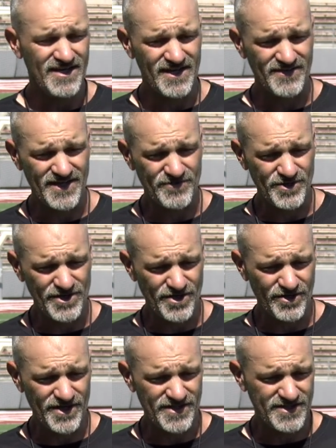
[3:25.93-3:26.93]
And then when you
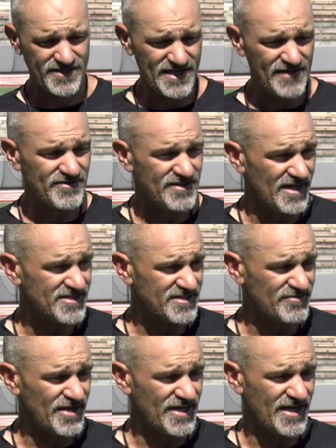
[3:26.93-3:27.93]
go to David
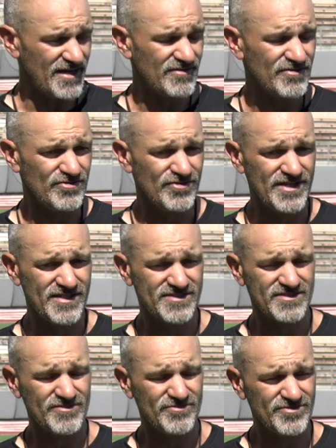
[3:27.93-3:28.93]
Gusta right now,
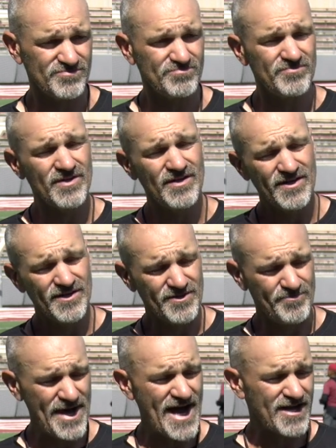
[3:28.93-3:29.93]
who's
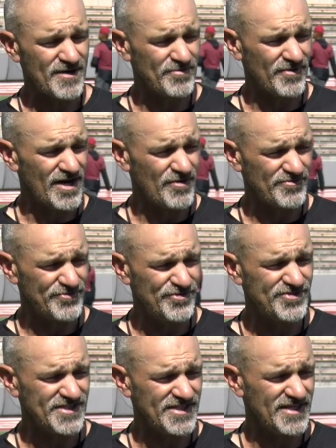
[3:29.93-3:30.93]
the backup along with
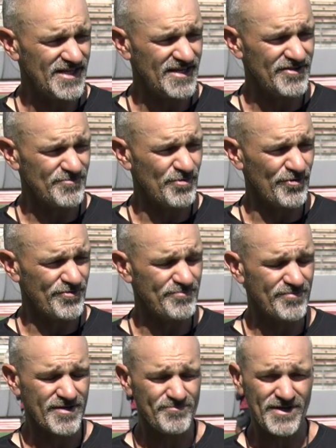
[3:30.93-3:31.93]
Nusi, and they're both
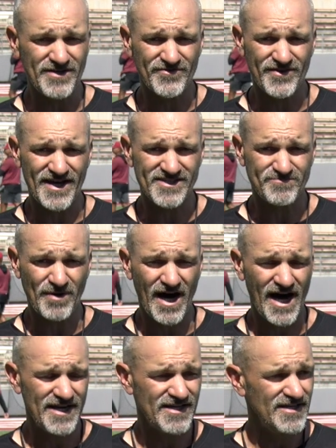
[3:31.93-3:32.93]
competing for that
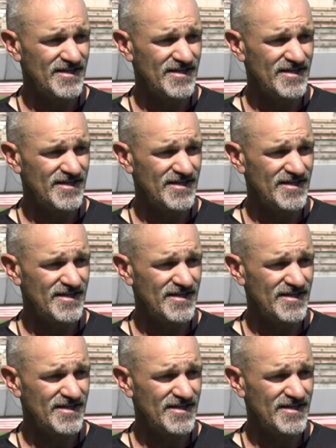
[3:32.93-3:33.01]
spot,